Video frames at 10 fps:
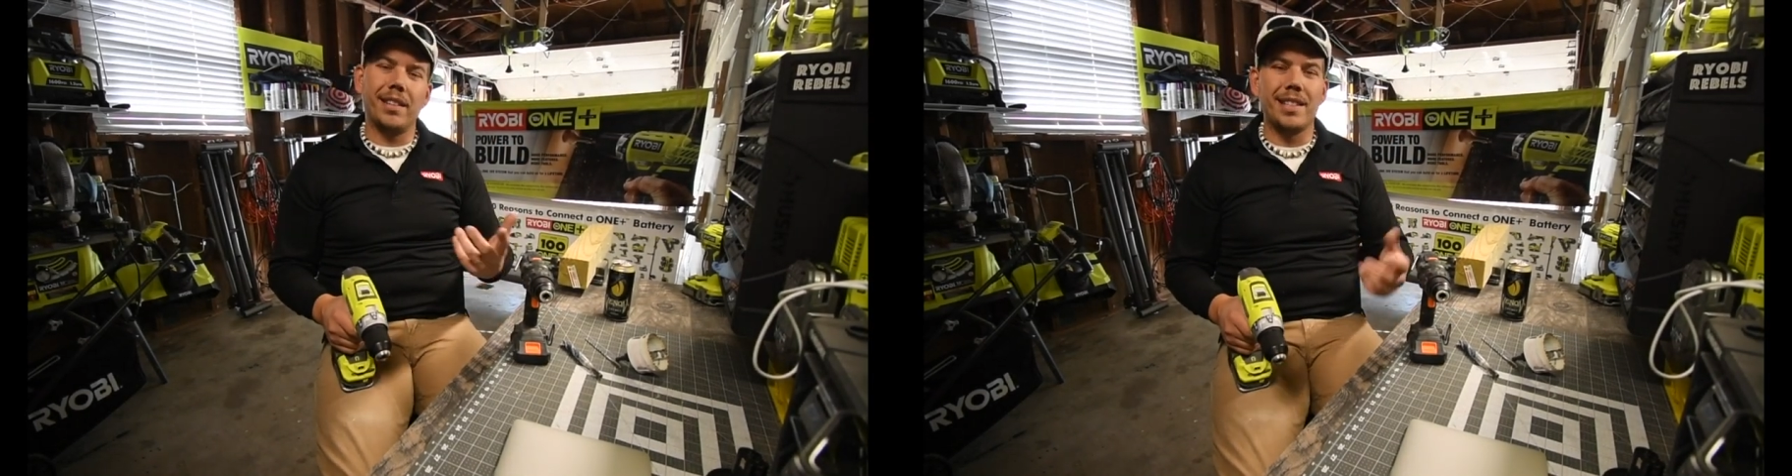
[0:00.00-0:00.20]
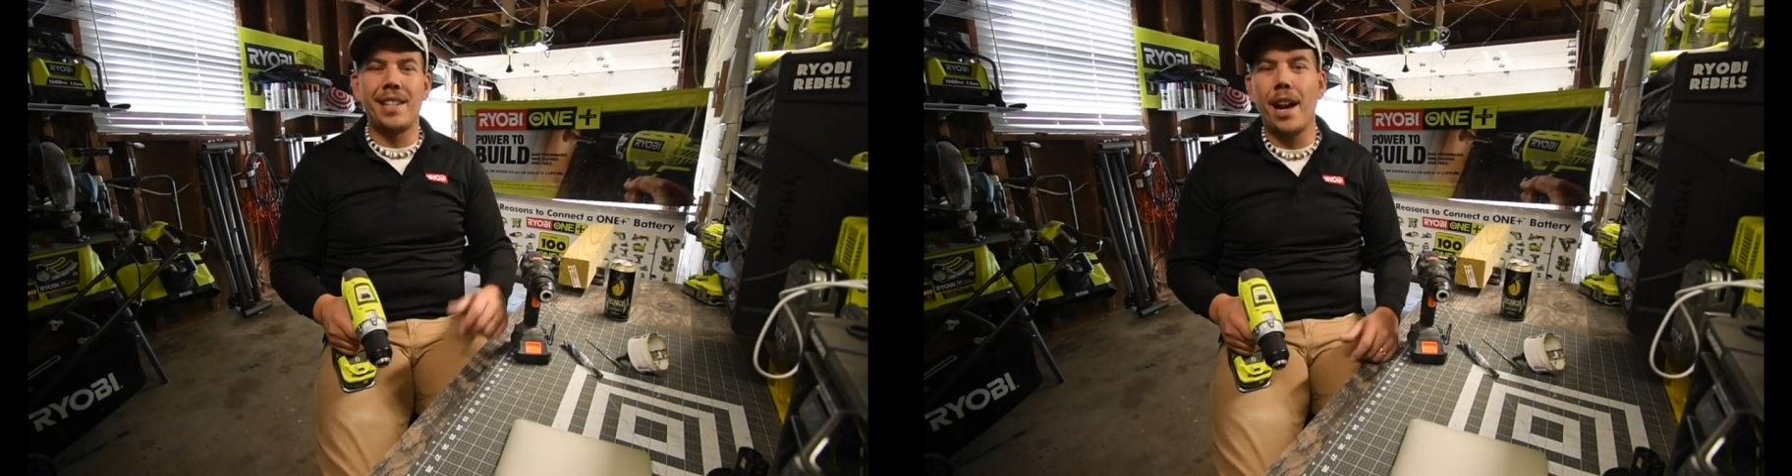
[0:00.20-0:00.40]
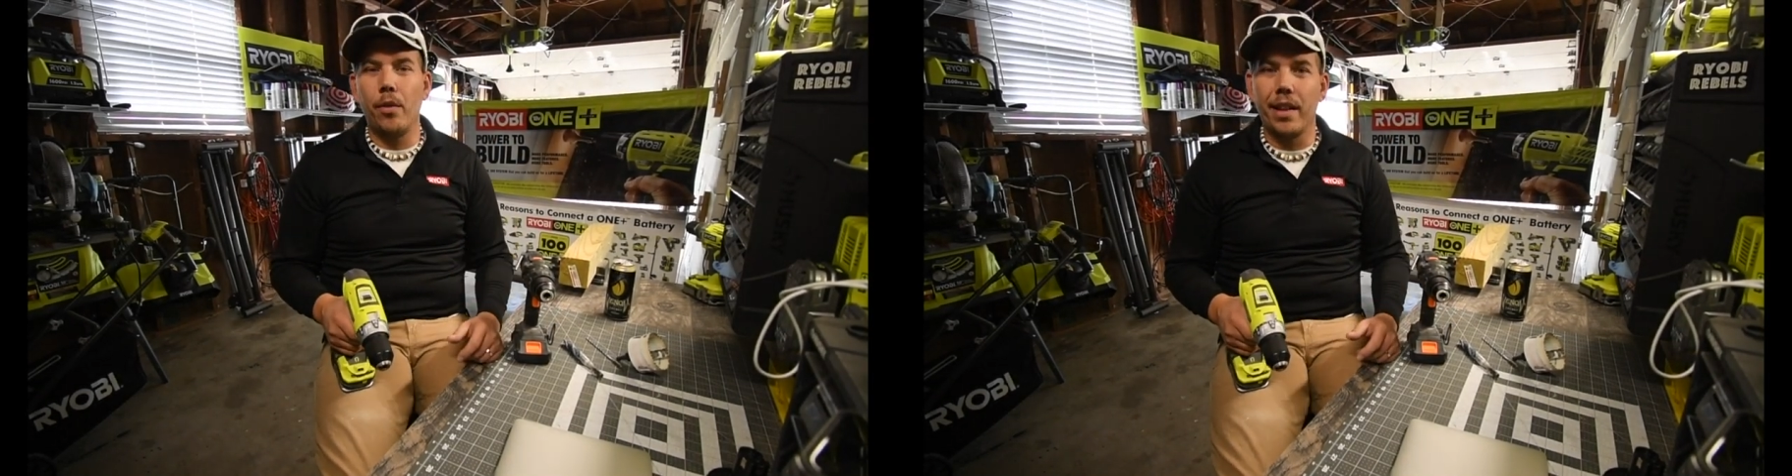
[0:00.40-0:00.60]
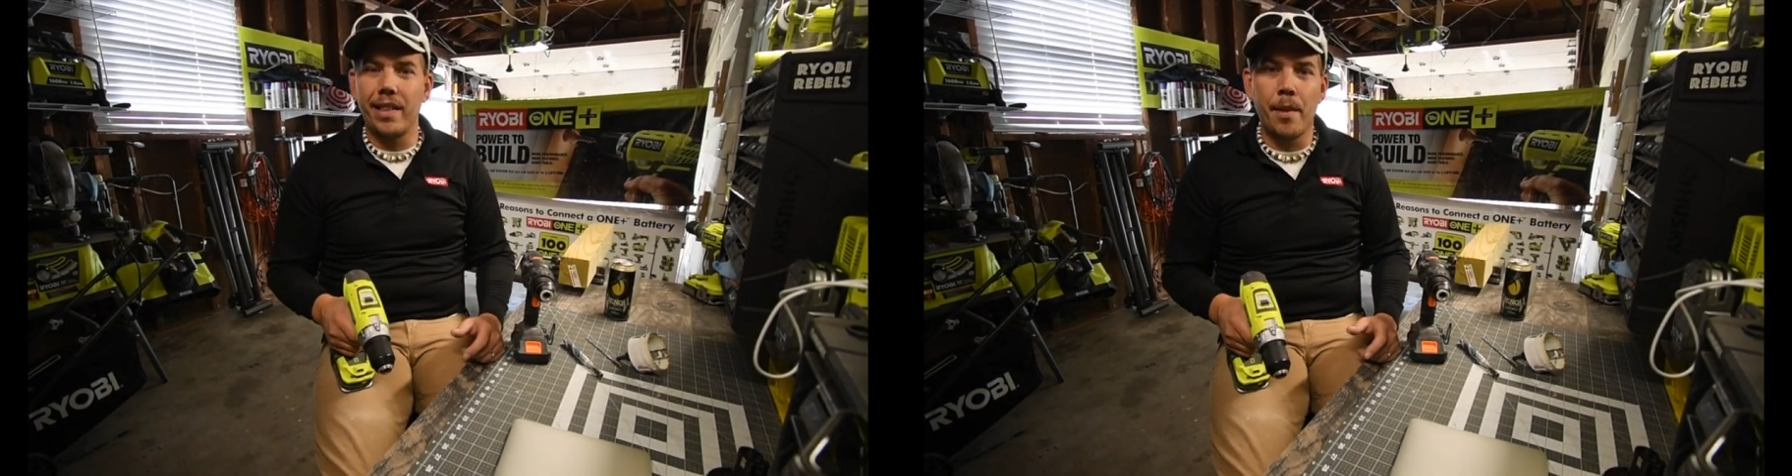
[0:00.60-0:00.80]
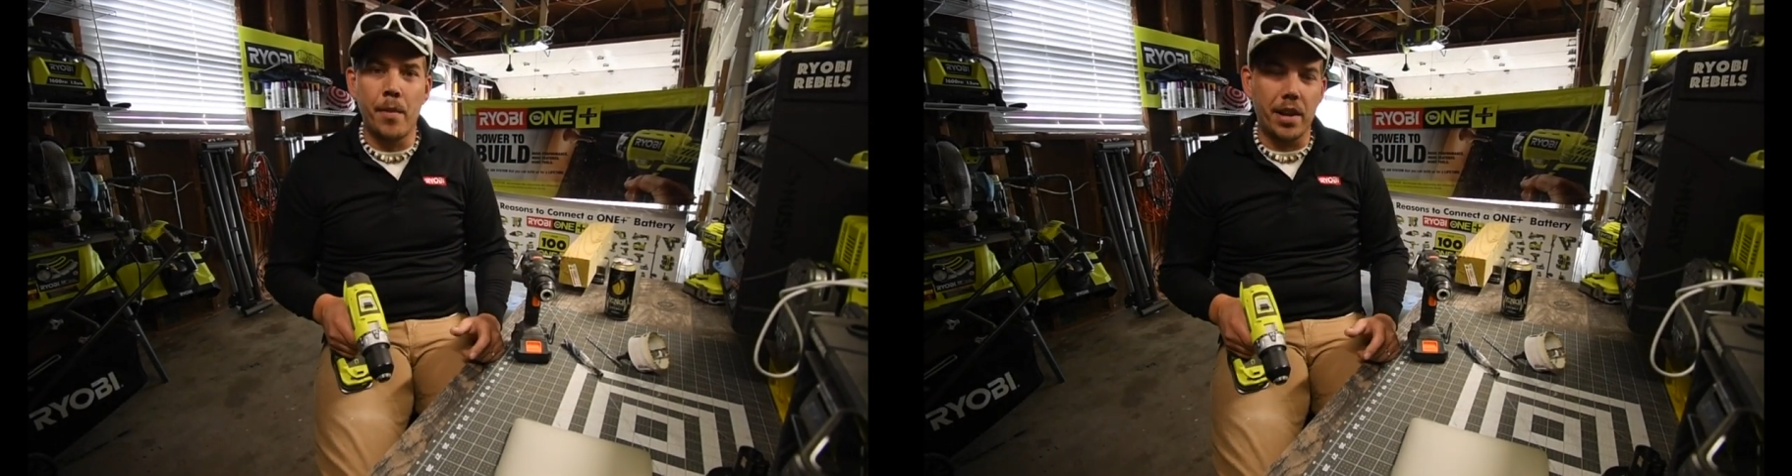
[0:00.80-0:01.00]
it's not really
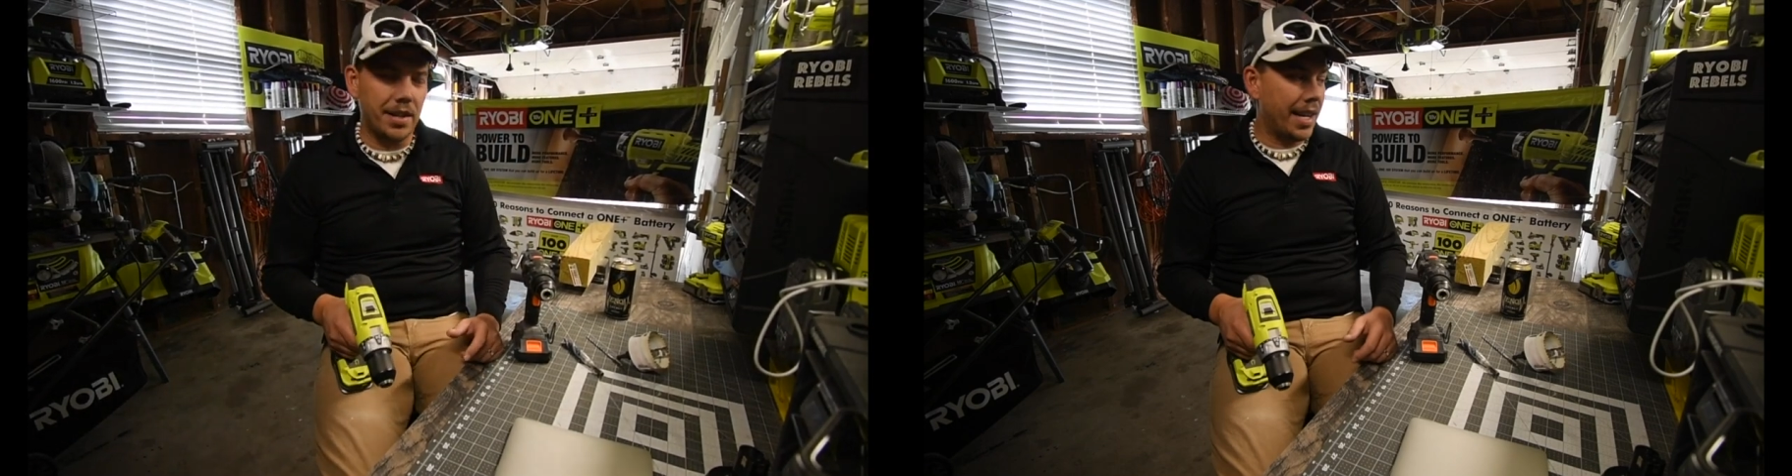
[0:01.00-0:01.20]
that much.